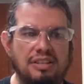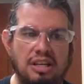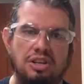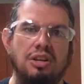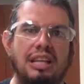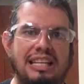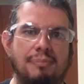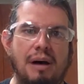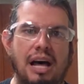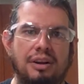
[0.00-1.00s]
and you can lay the
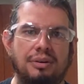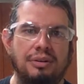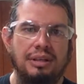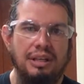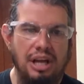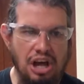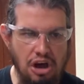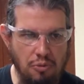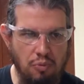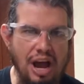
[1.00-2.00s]
bottle
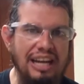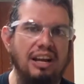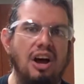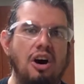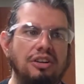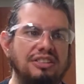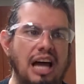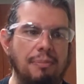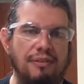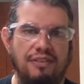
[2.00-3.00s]
right on
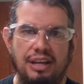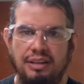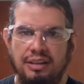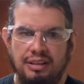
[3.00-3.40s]
top of it.